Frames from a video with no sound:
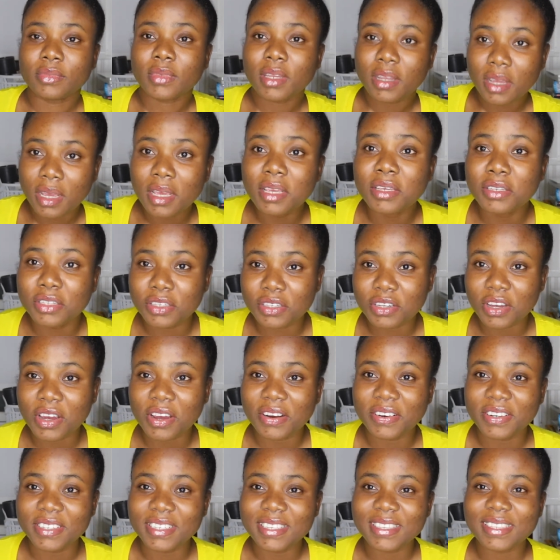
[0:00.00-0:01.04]

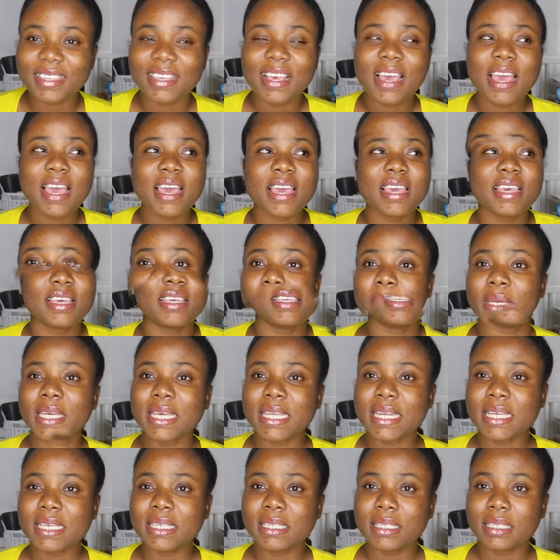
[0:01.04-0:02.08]
insurance. At the
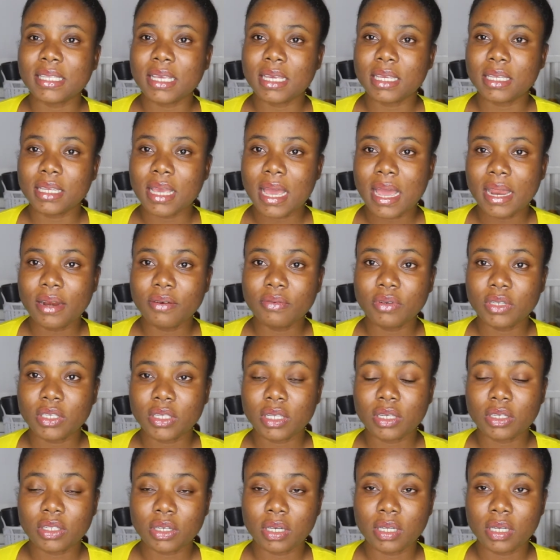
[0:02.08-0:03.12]
beginning stage, I
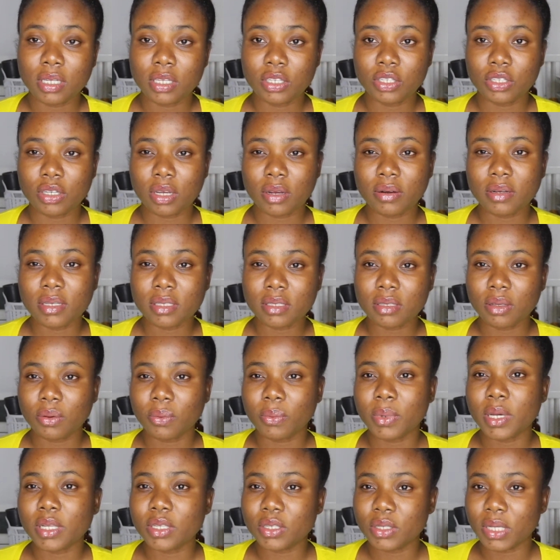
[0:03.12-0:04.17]
researched on insurance and
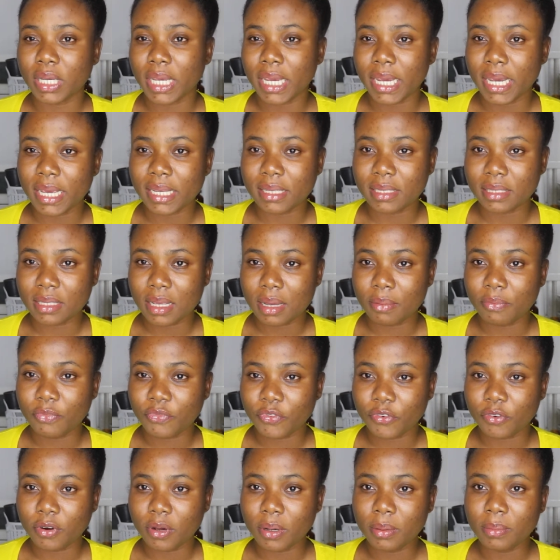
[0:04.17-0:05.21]
where to get some
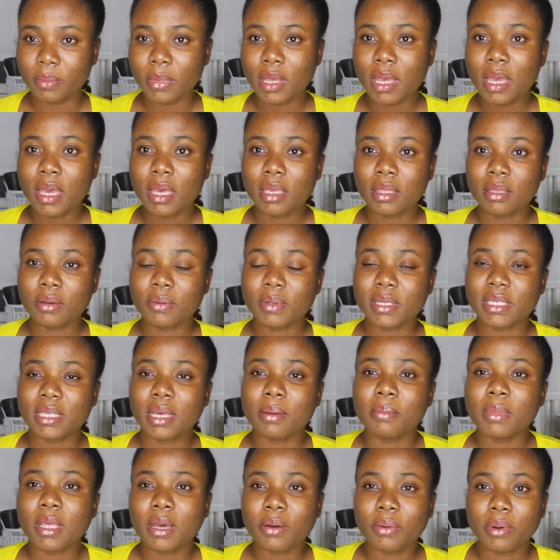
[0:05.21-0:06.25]
from. There were
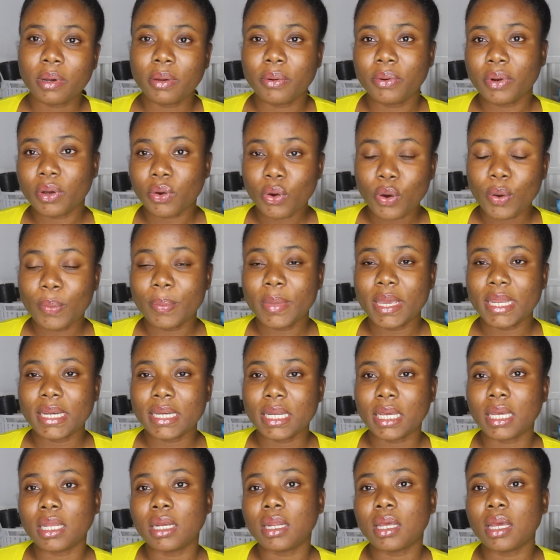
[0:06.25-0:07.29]
some that were
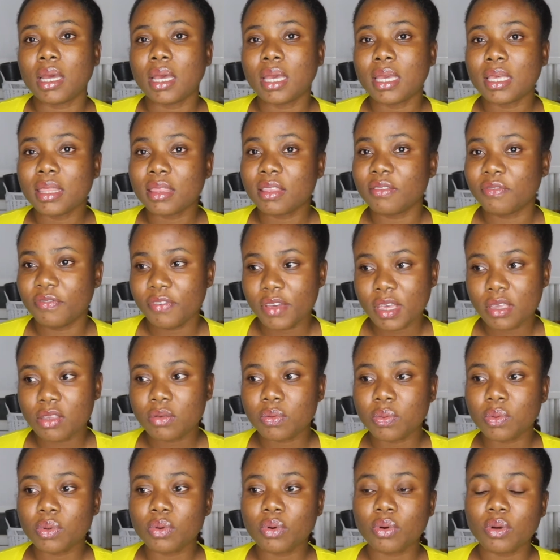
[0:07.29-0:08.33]
recommended in the
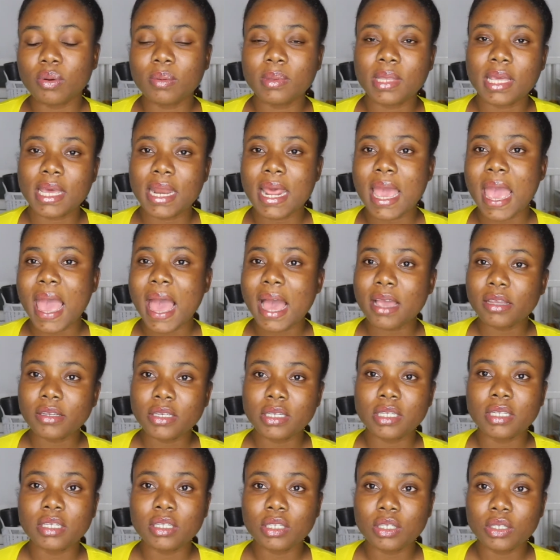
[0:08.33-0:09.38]
Facebook group that I
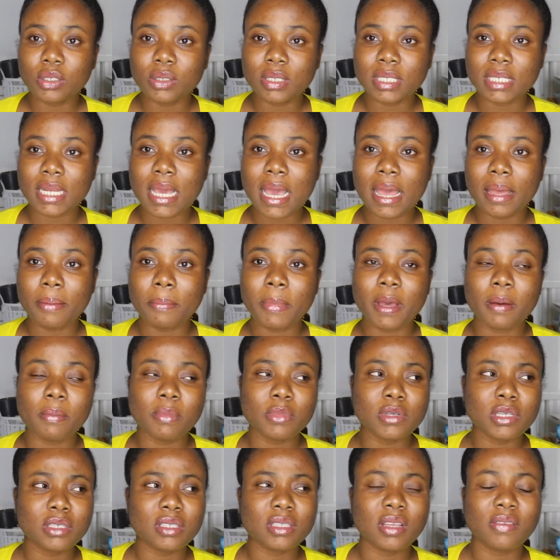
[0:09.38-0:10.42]
actually looked at, but
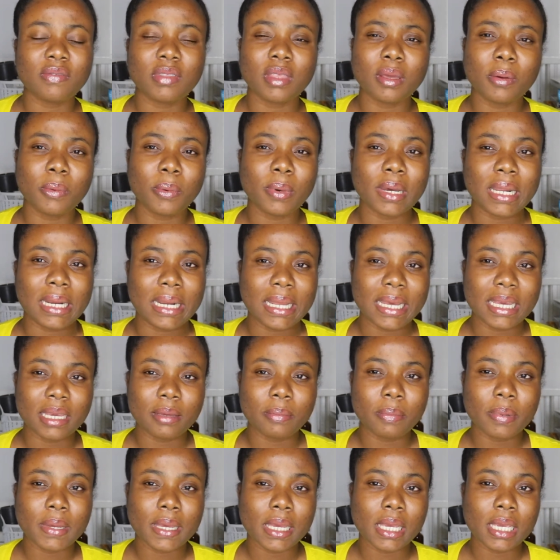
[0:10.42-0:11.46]
most of them were
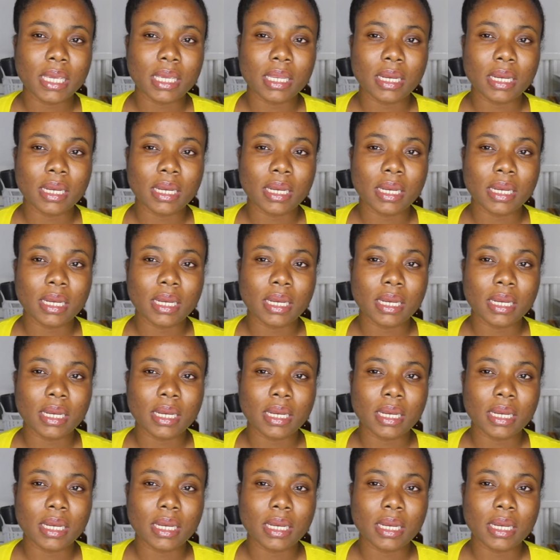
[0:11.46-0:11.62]
like paying